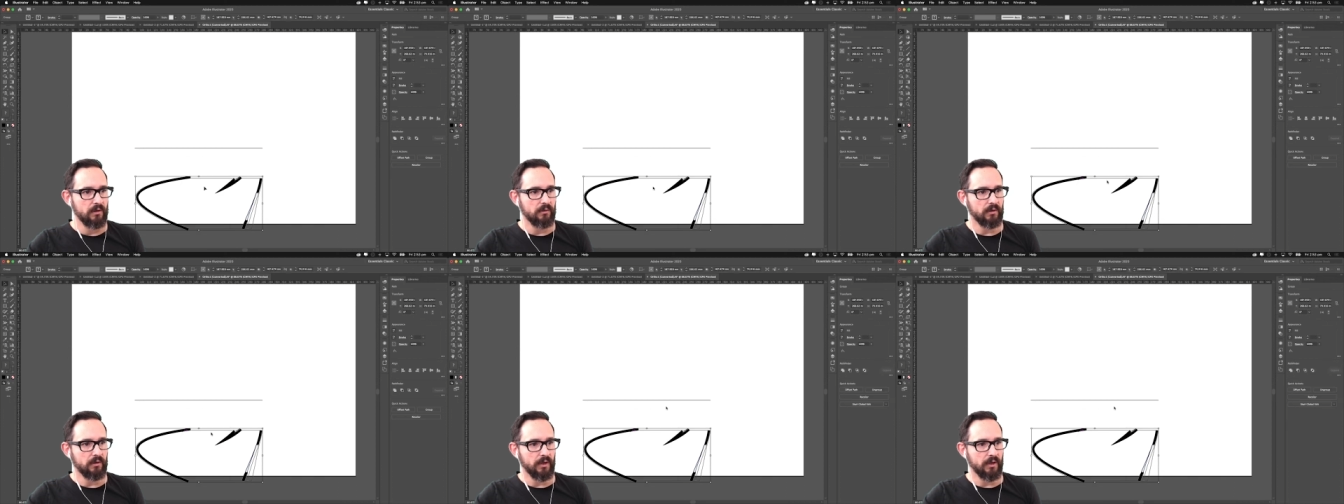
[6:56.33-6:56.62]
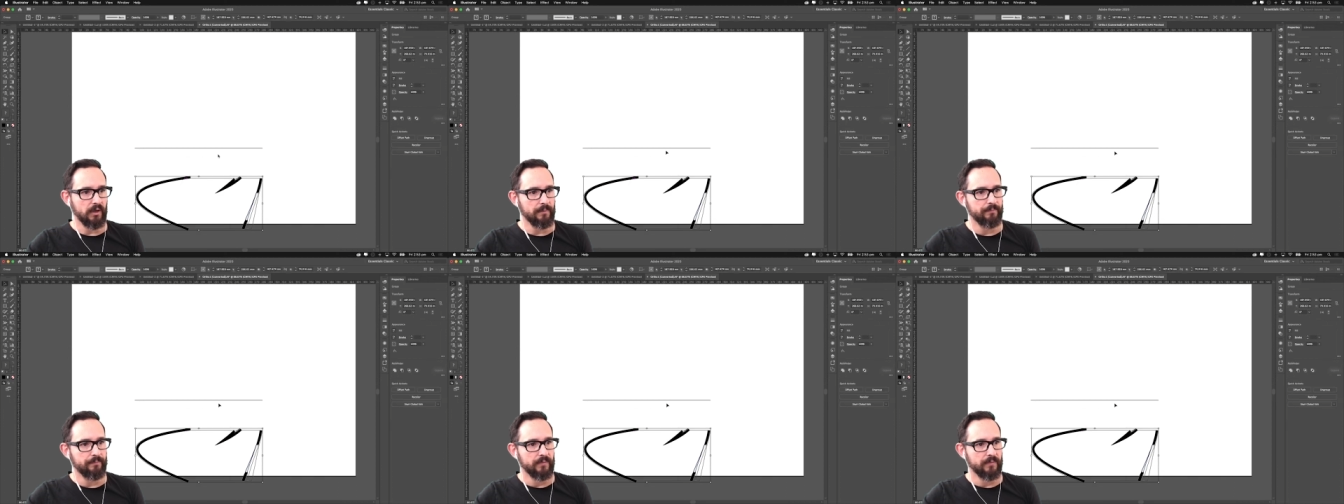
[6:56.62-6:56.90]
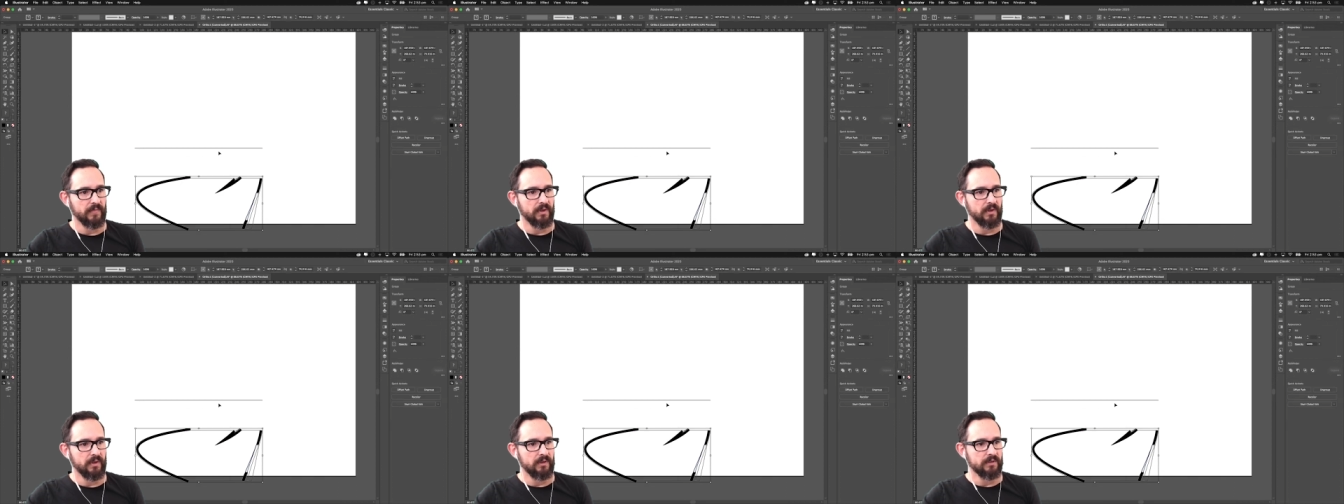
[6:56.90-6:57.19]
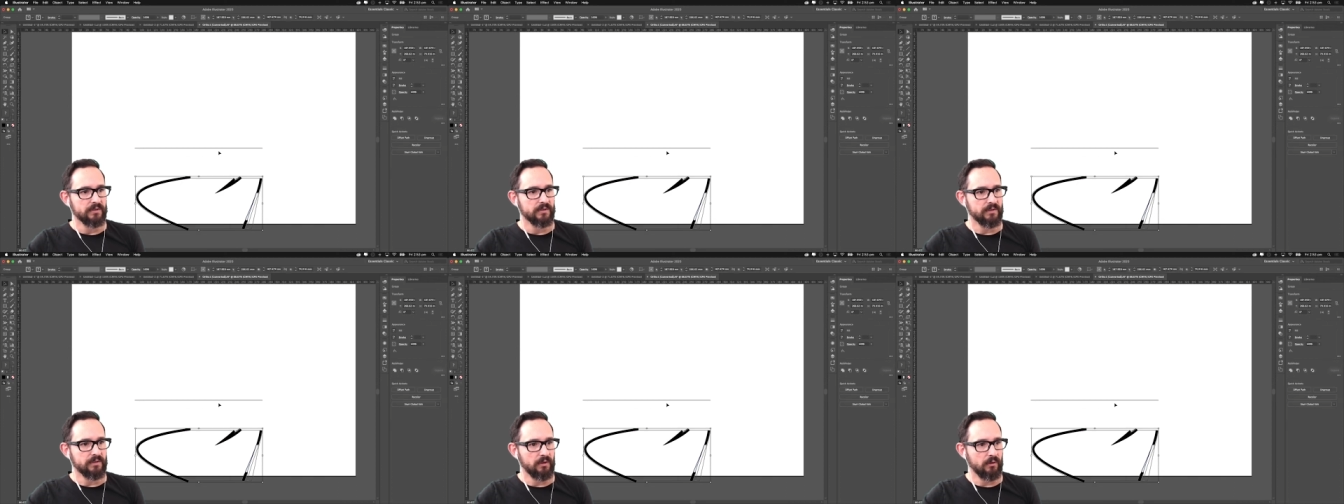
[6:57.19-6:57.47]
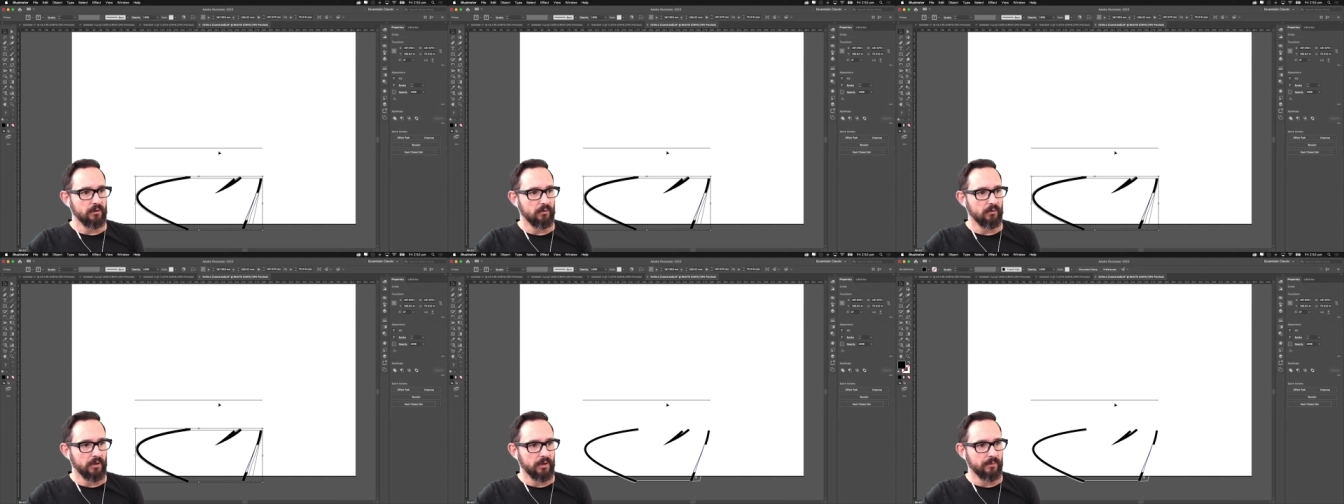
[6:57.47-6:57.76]
Okay,
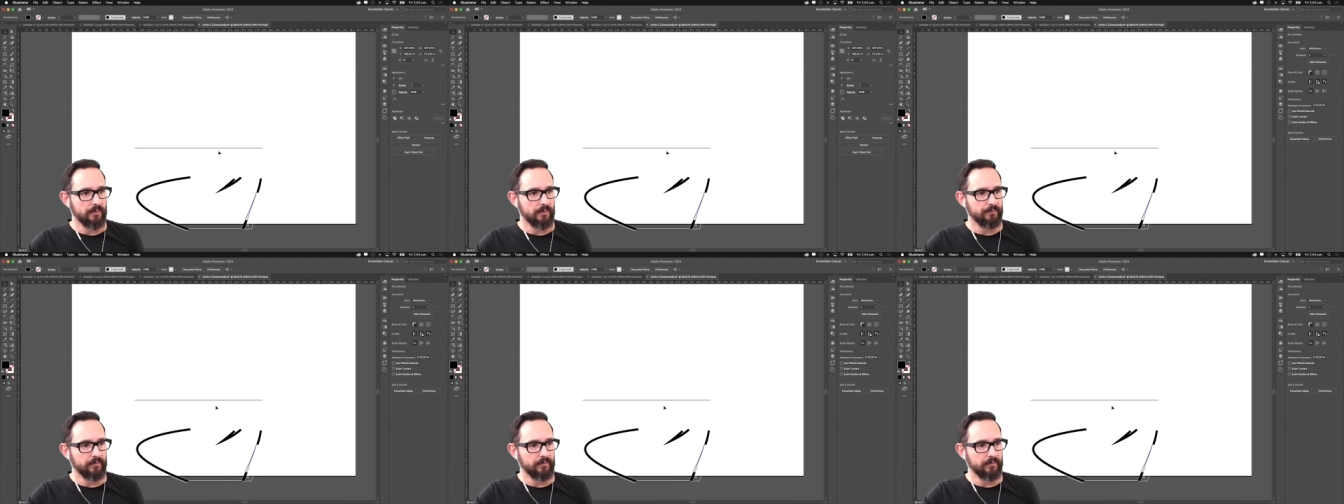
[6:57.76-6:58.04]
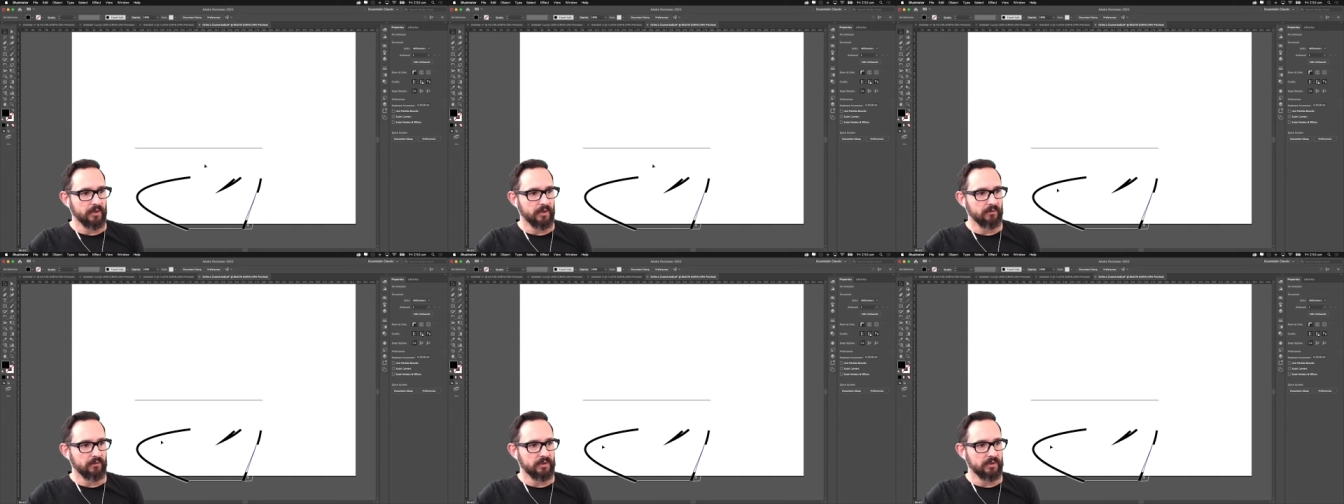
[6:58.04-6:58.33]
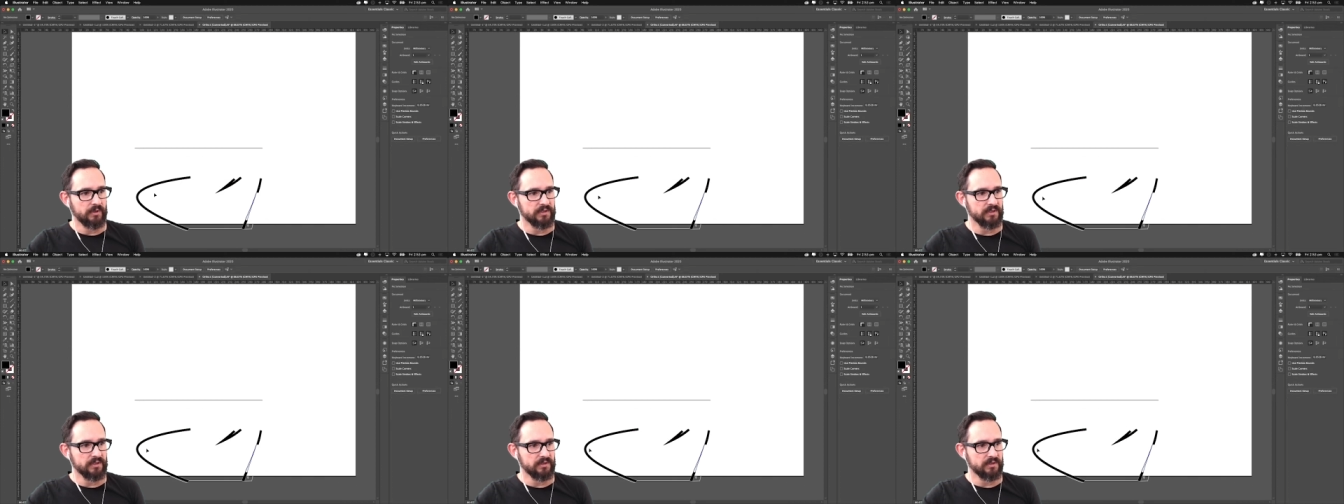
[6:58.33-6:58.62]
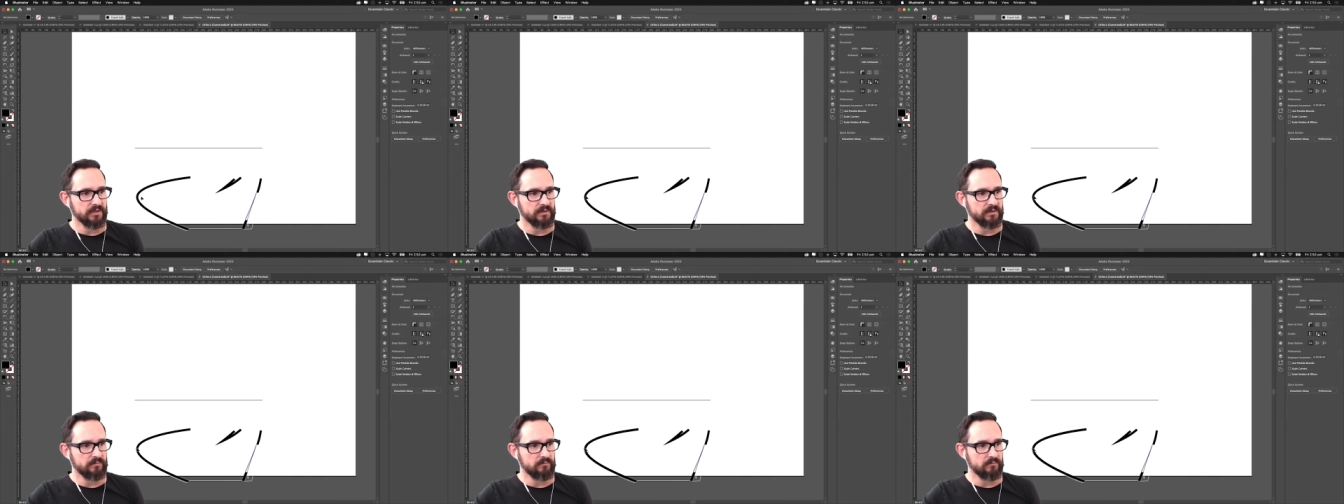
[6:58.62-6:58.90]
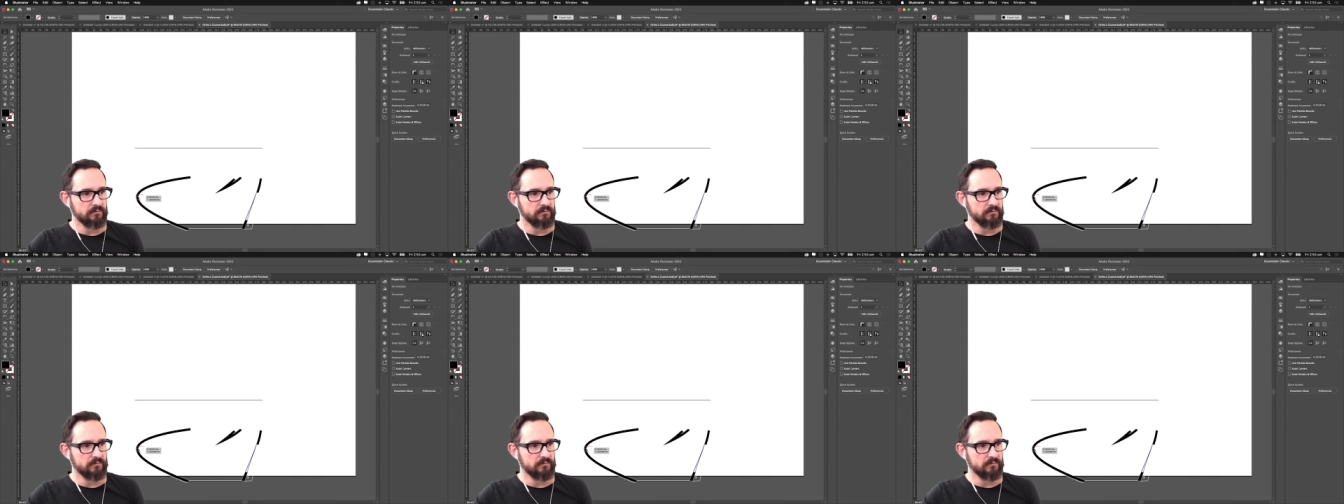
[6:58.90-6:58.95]
so if this is,